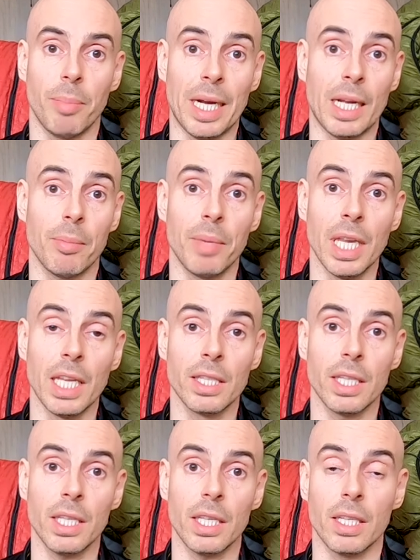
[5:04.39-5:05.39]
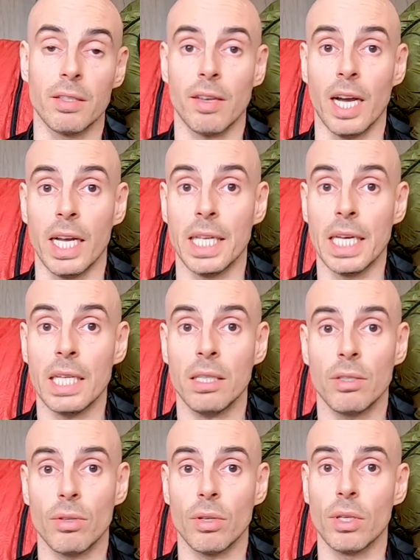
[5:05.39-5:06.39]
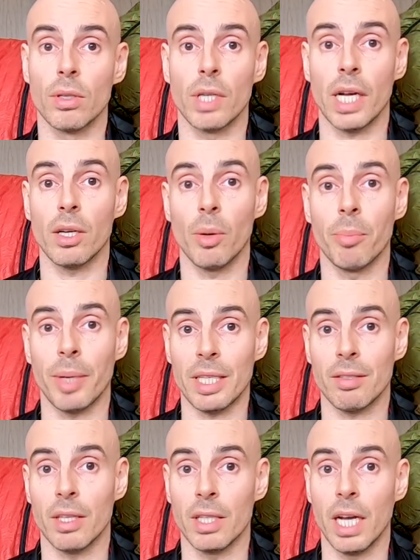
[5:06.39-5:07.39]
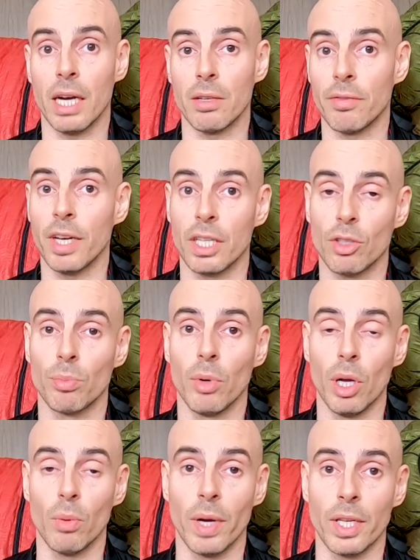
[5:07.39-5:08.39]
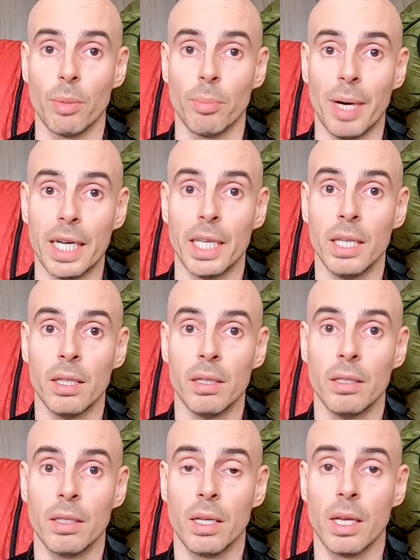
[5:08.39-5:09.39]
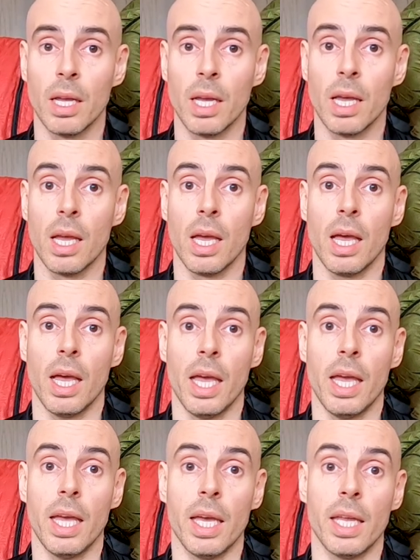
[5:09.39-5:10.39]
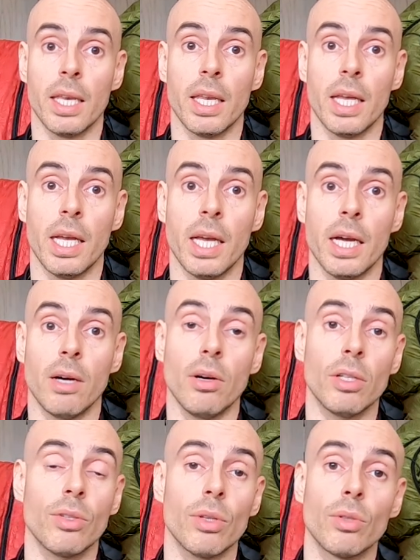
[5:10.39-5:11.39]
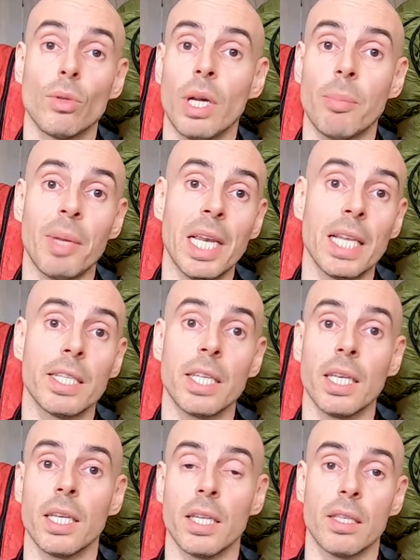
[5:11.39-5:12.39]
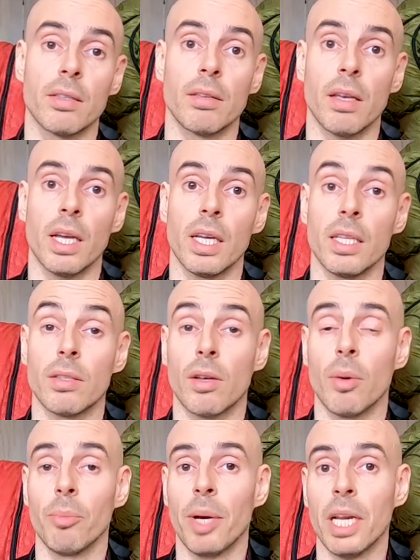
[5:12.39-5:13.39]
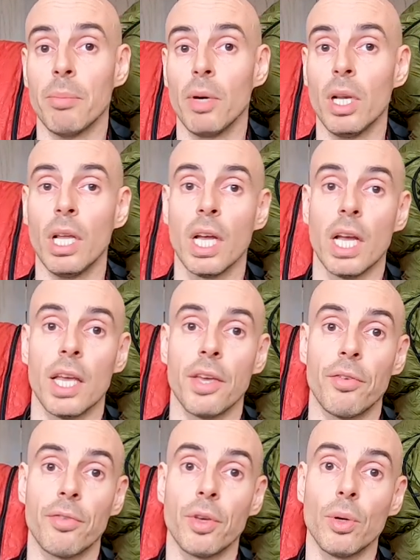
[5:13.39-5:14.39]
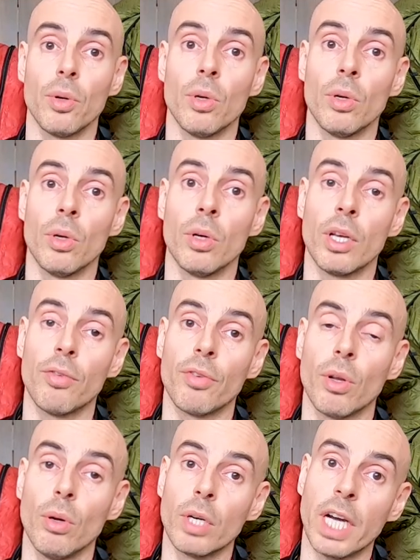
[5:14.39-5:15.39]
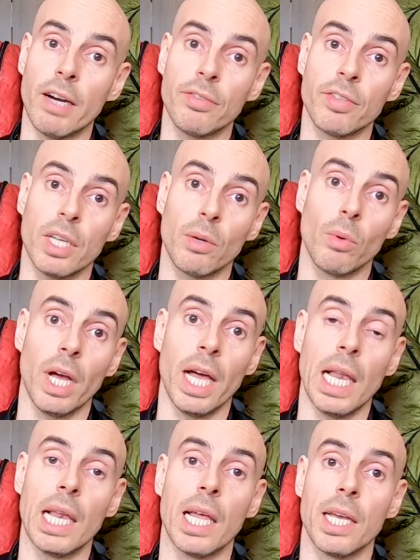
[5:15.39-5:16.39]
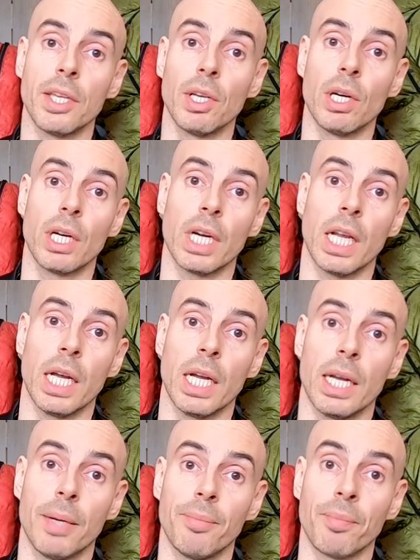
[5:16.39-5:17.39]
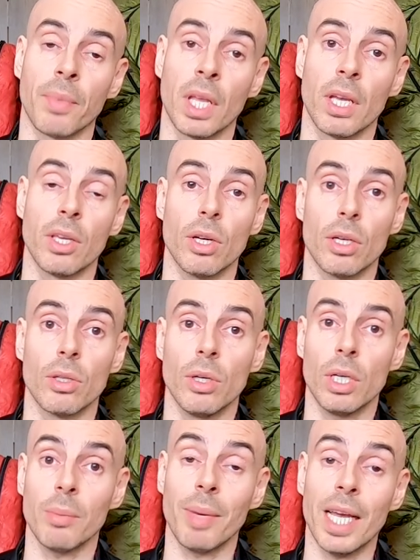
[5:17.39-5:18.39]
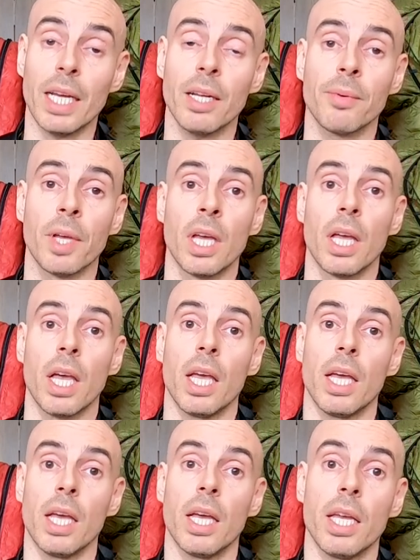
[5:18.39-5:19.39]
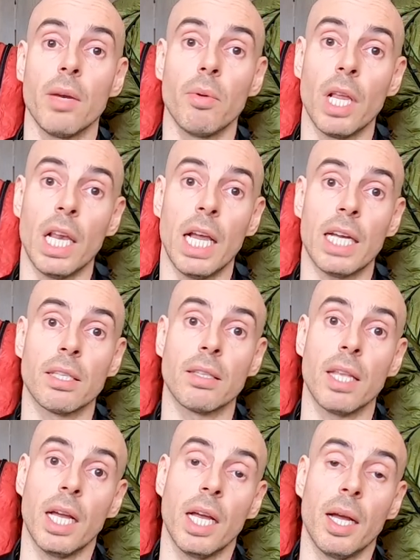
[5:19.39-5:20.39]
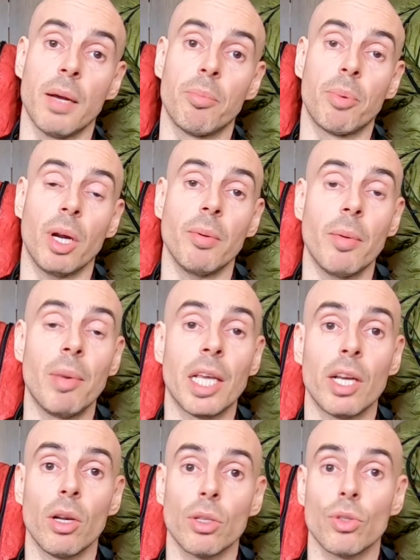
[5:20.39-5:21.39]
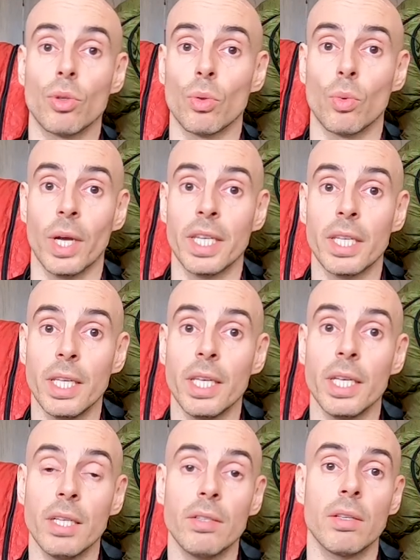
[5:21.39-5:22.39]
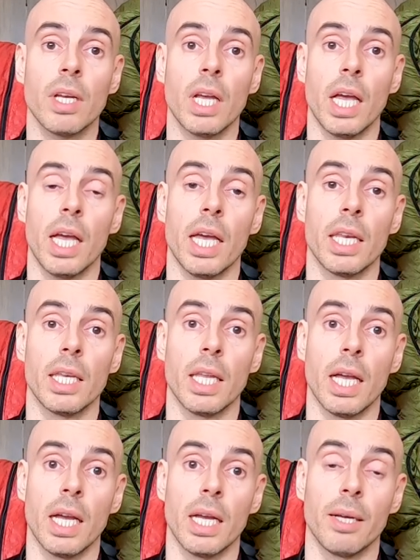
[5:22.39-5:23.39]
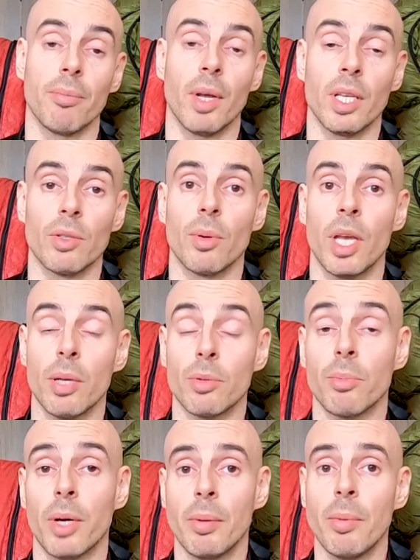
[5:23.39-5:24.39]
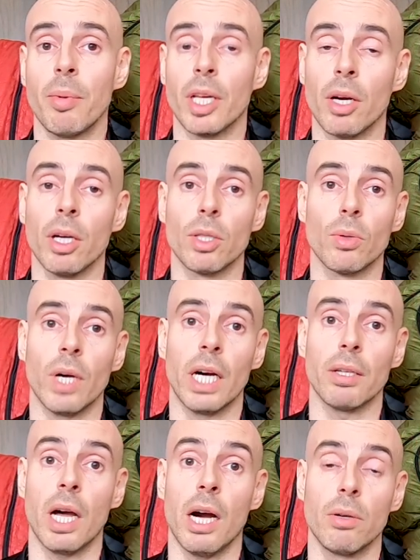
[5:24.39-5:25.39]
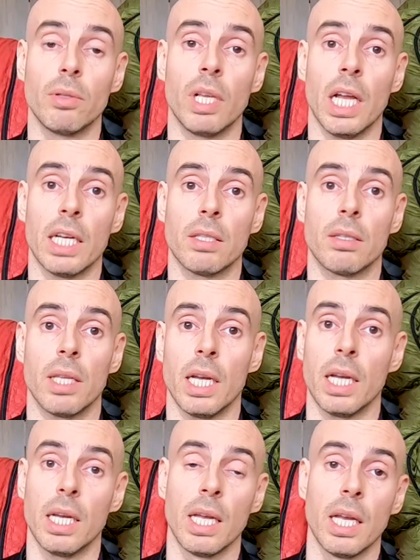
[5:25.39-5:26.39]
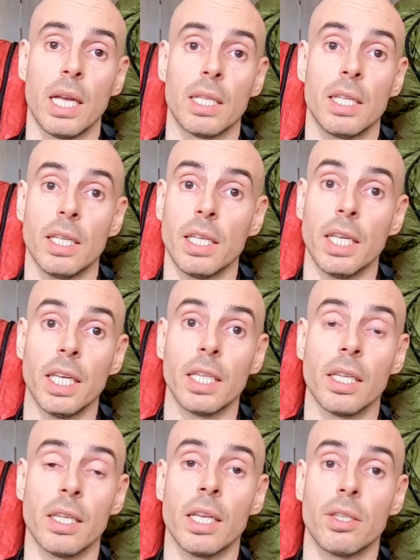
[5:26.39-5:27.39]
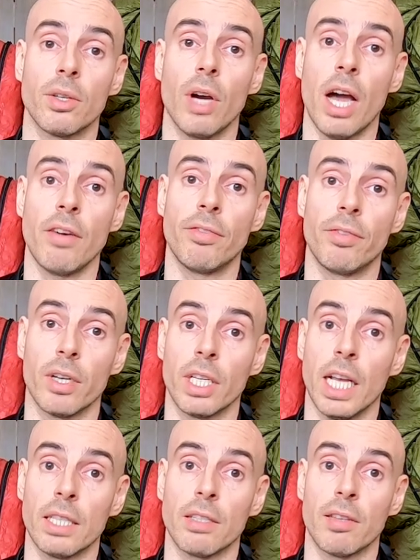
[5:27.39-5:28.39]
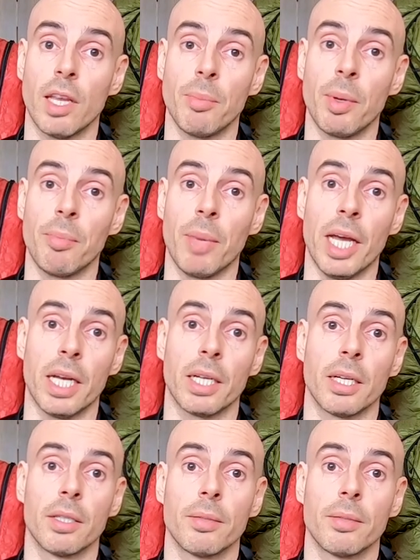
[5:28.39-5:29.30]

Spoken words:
packability is higher, so you can compress it down very small when you pack it. And also durability is it's comparable. If you look after well your Dawn bag, it will last probably close to 20 years, and it's probably going to outlast the need that you have for that sleeping bag.